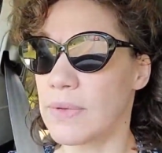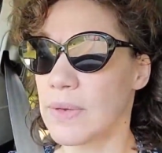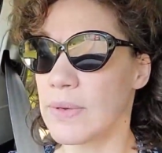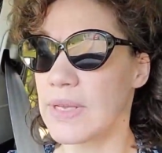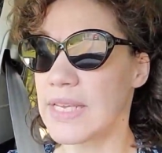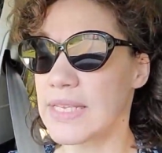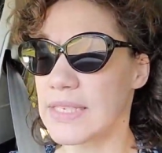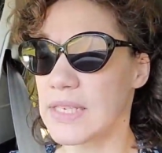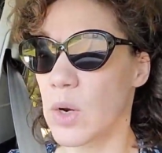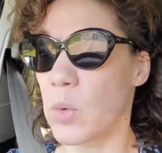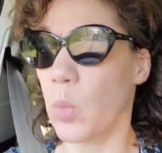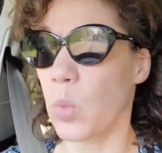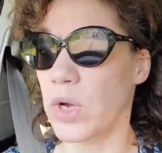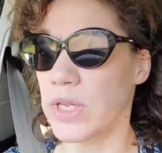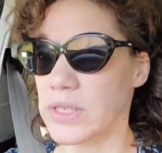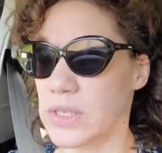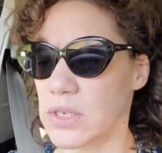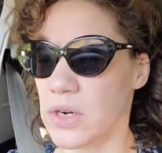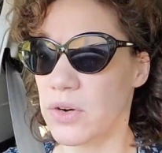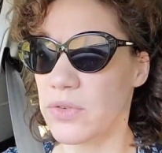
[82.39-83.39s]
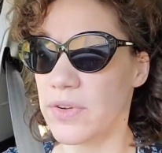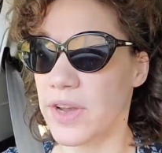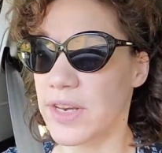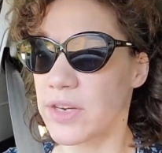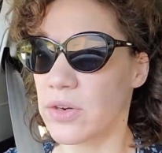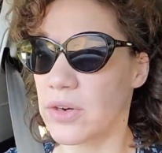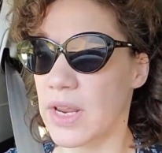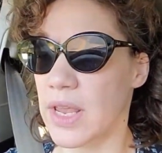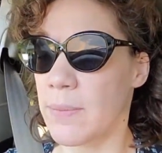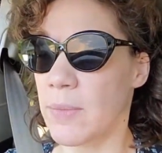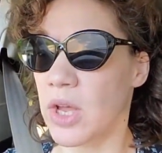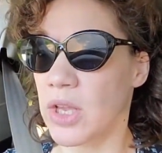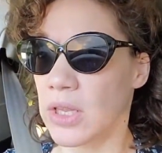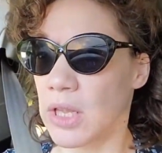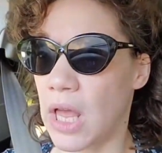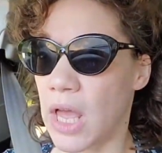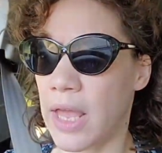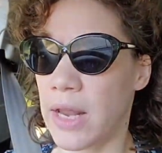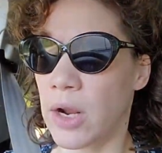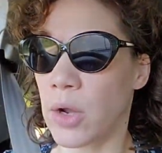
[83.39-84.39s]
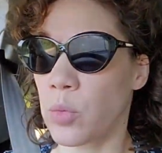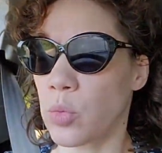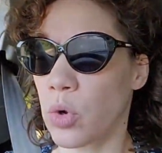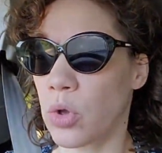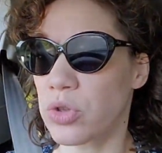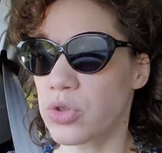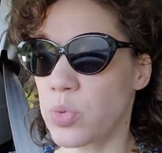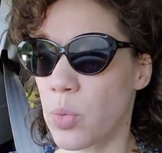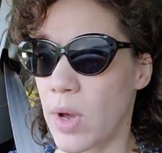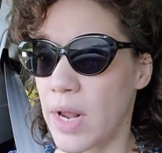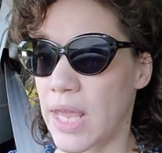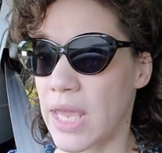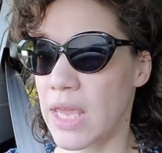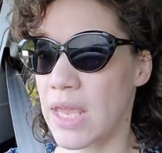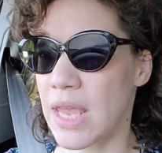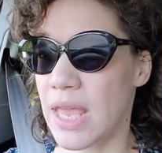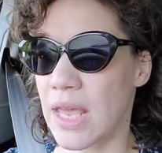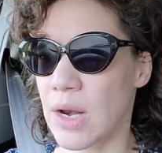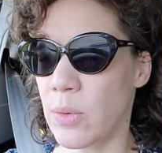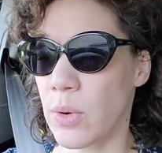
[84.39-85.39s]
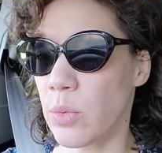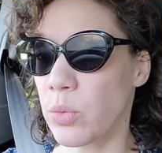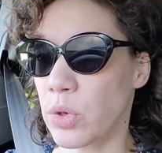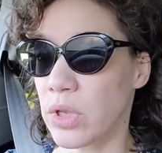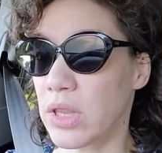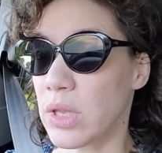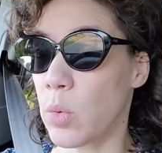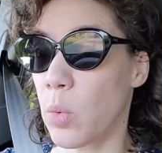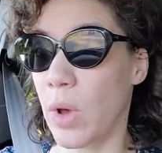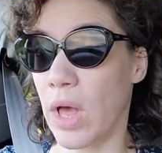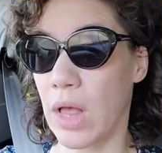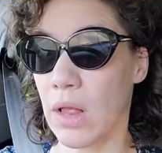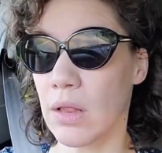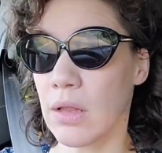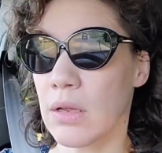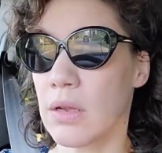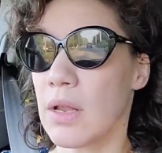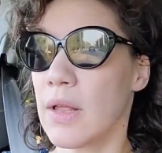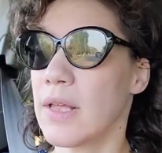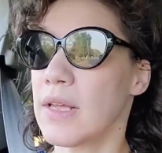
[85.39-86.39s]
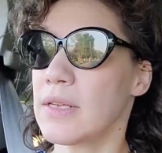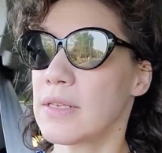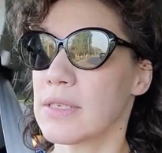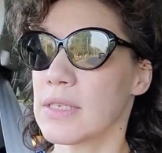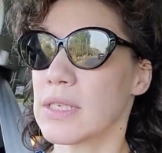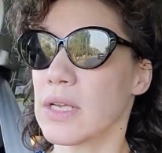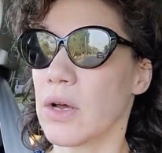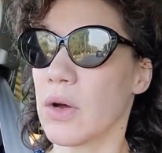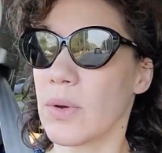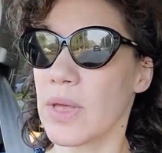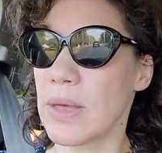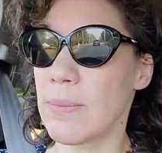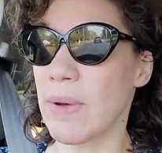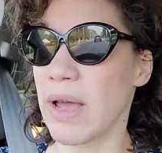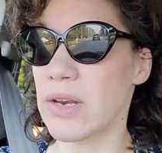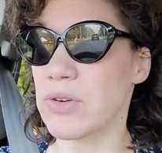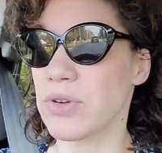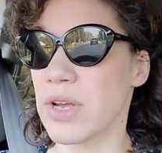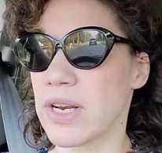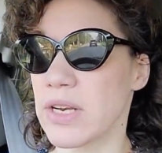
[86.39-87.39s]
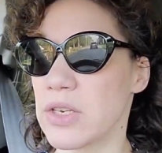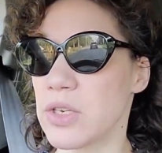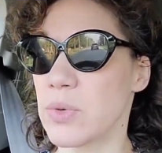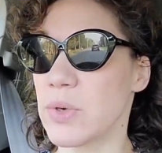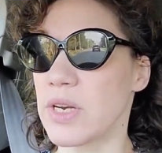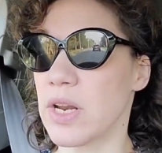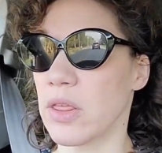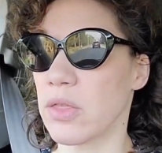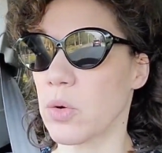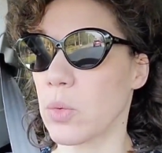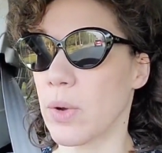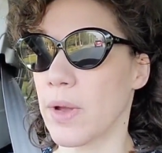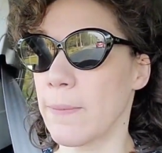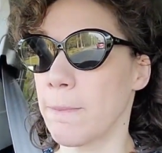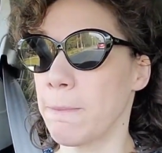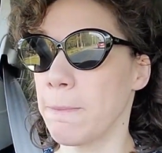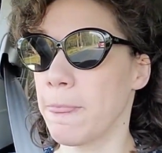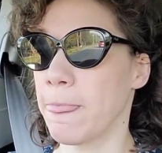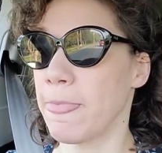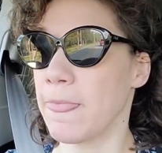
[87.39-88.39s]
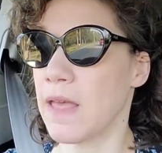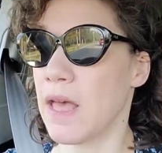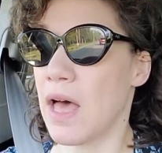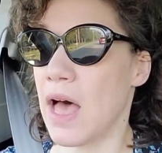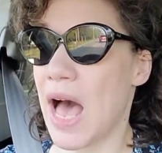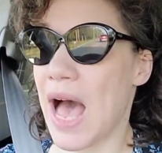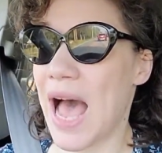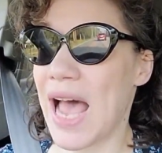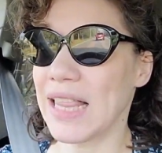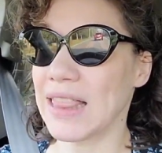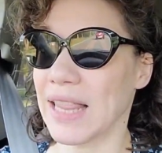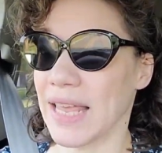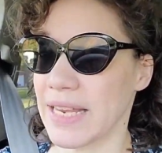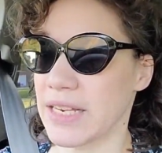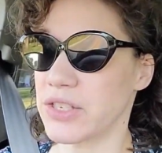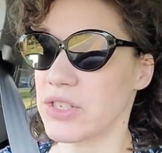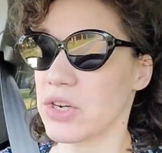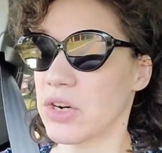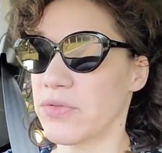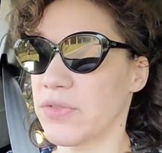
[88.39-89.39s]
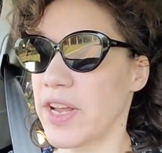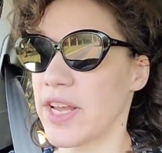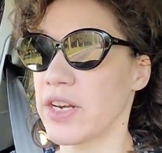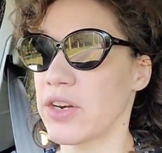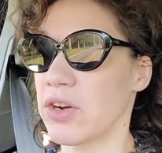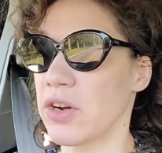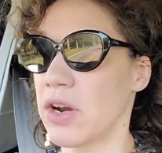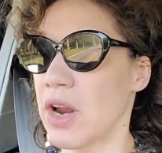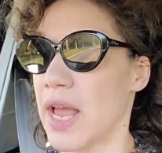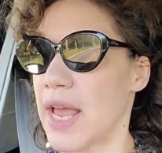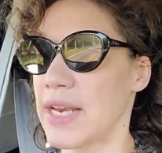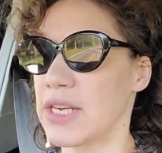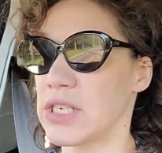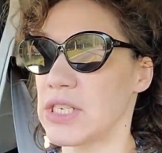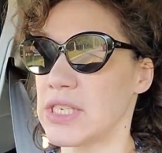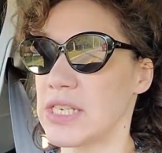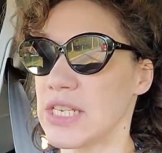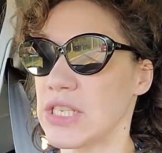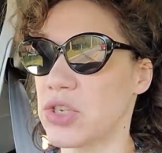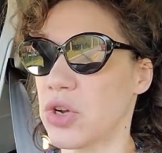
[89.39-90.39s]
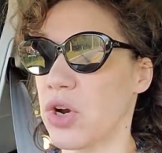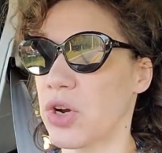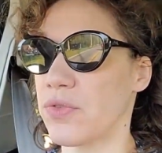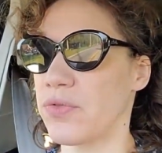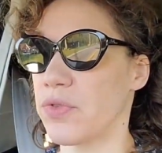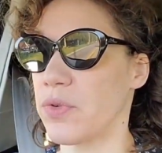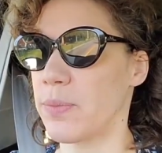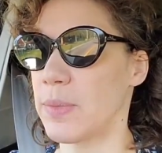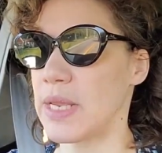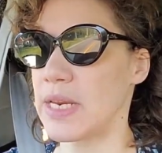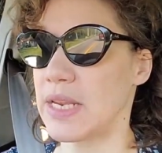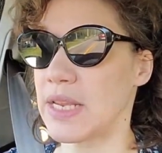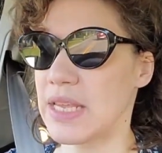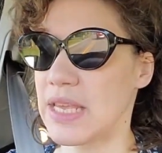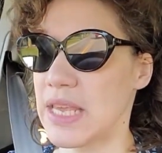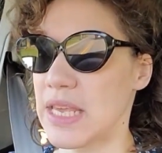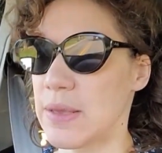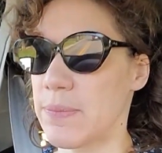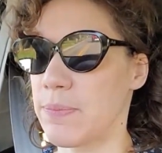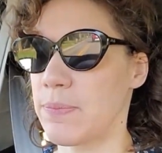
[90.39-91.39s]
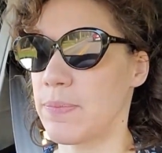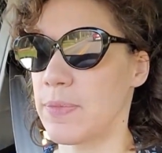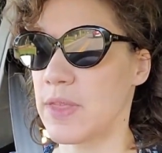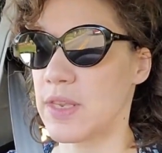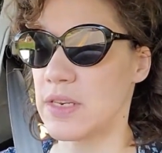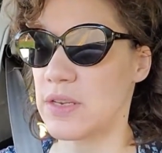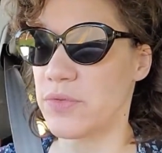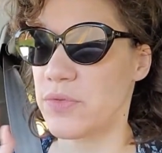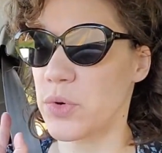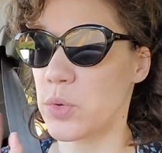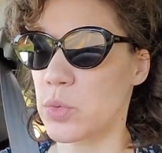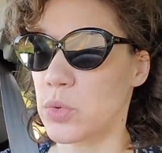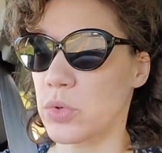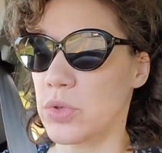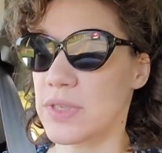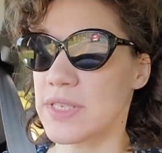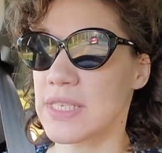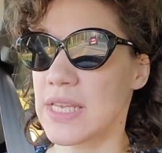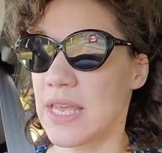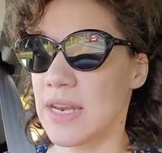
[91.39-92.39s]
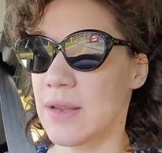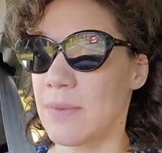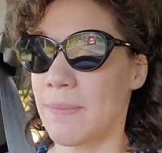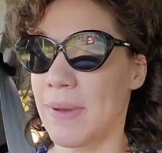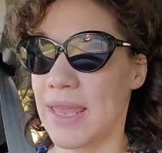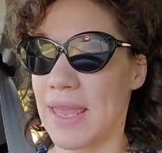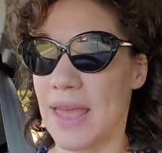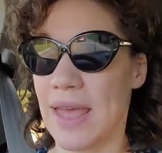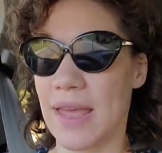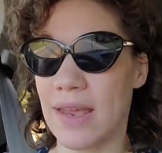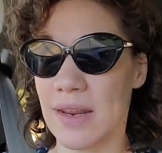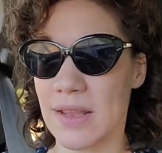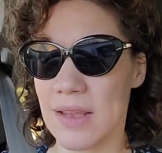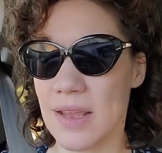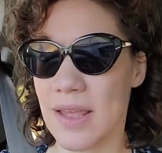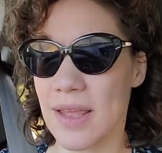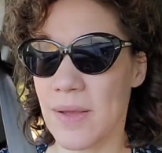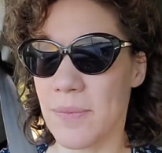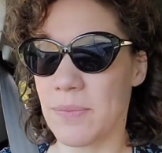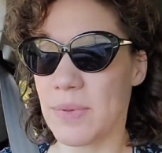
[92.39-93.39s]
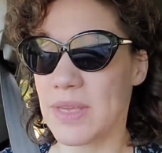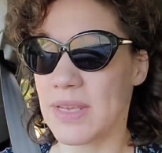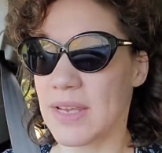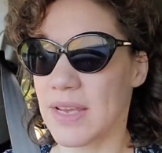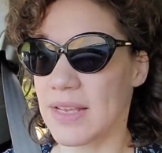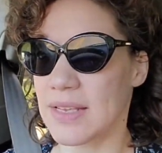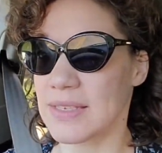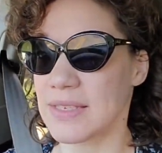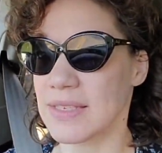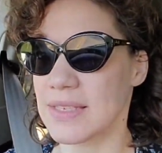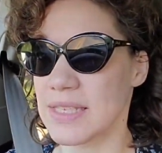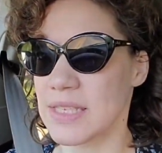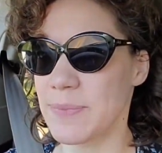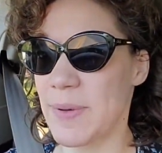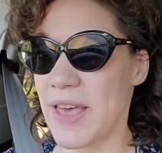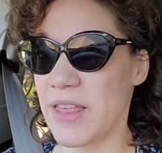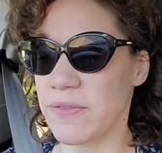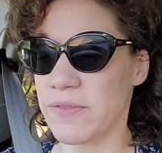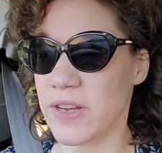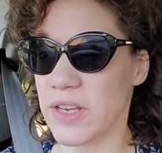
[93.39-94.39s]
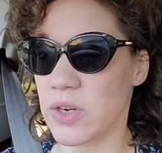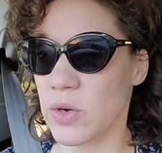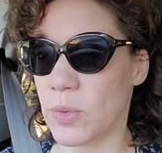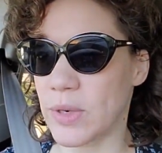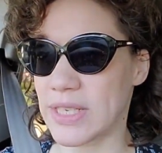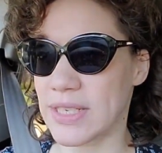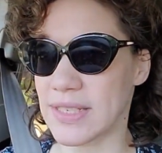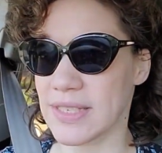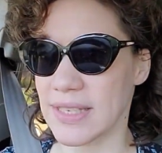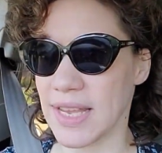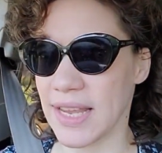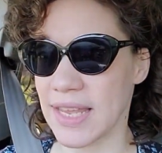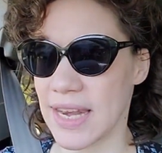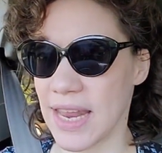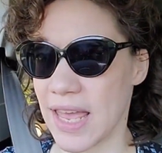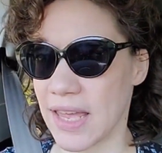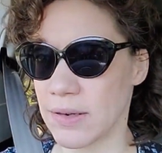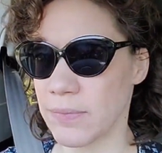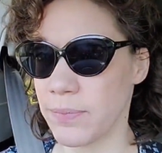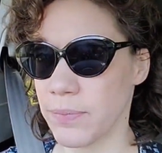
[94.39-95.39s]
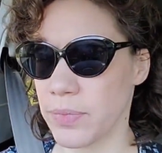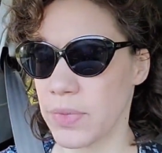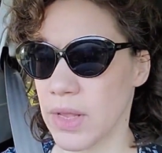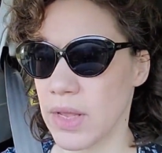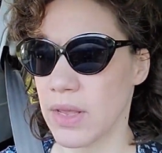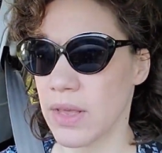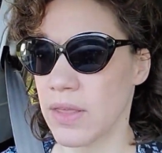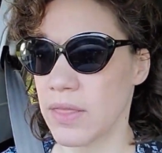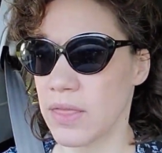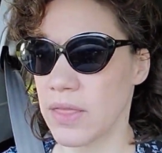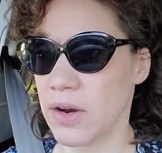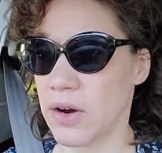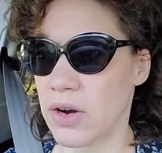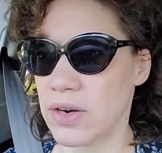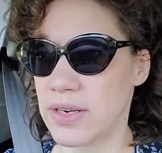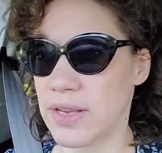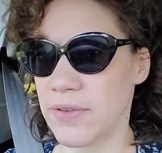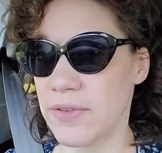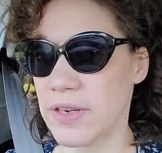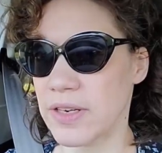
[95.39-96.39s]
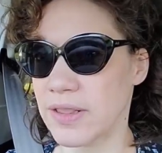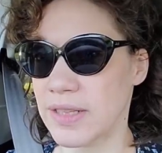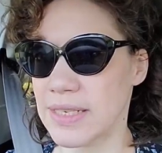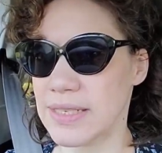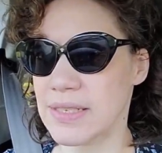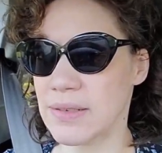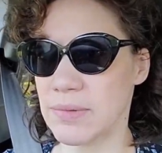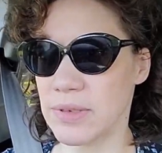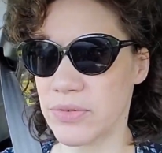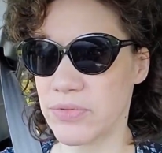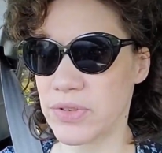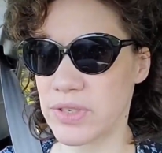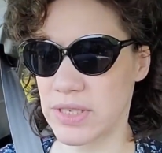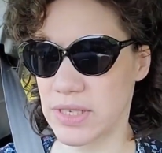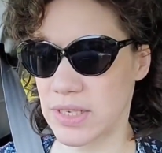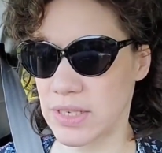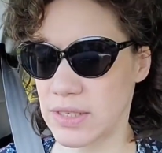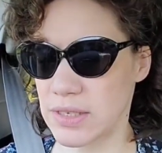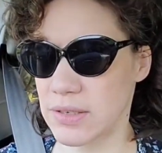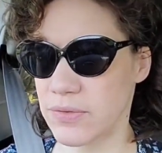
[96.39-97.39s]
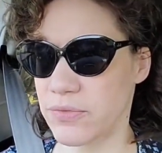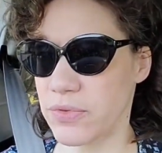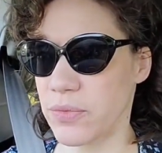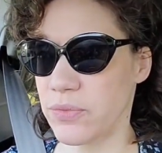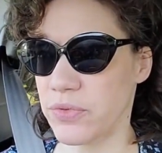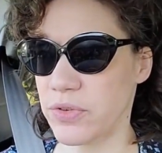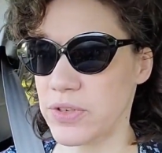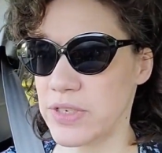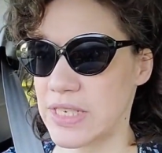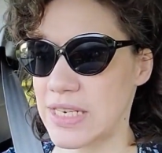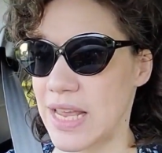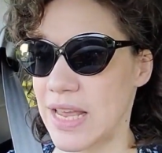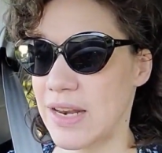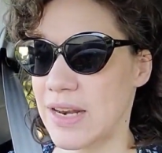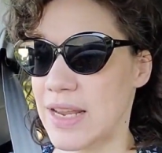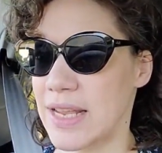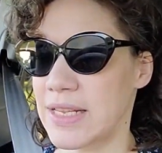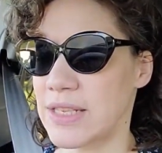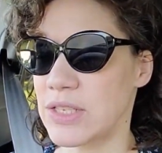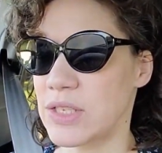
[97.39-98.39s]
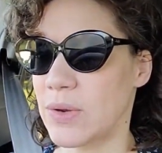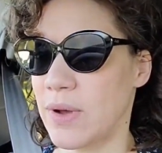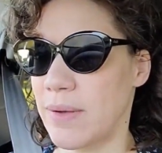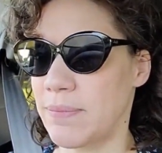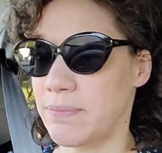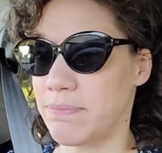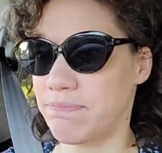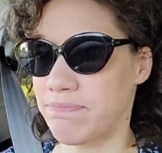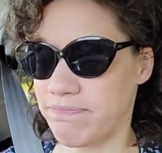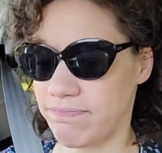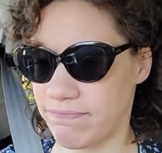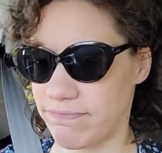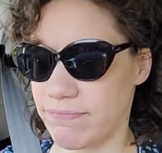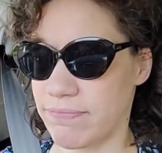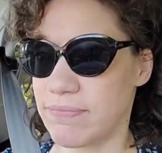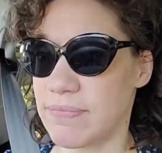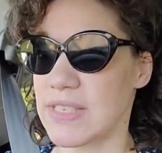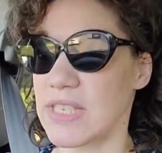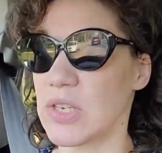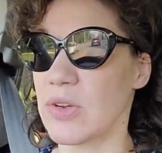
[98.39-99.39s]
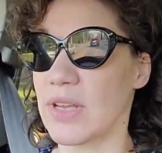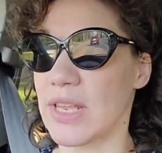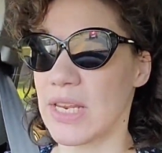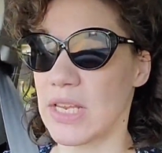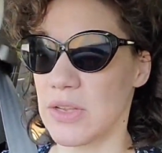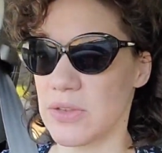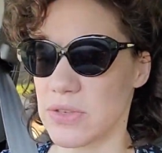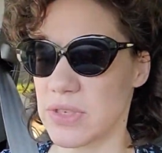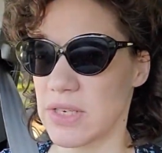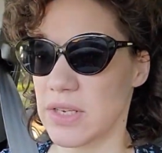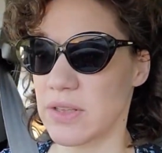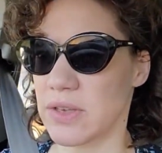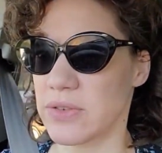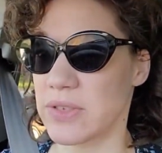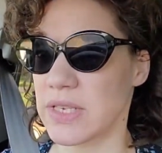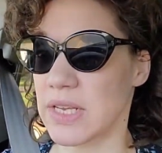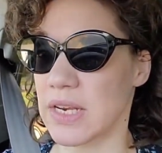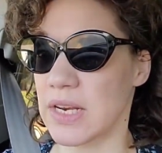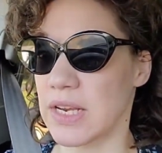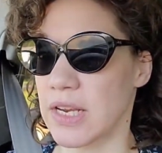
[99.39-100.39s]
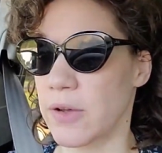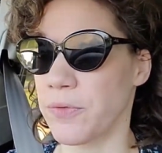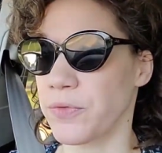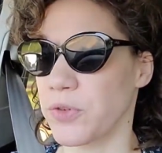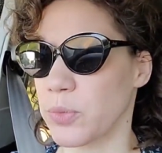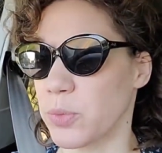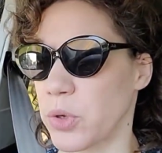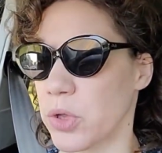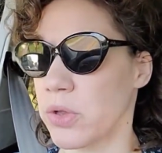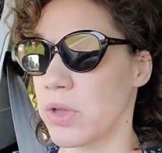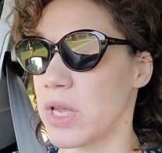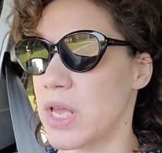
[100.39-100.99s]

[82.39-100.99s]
He's done one Starfinder game online on Roll20, and it went really well, so he might try to do another one. I like Starfinder. It's hard for me to keep the different rule set in my head, because since Pathfinder went to 2nd Ed, there are definitely some differences from 1st Ed, and so I'm still getting used to those and getting comfortable.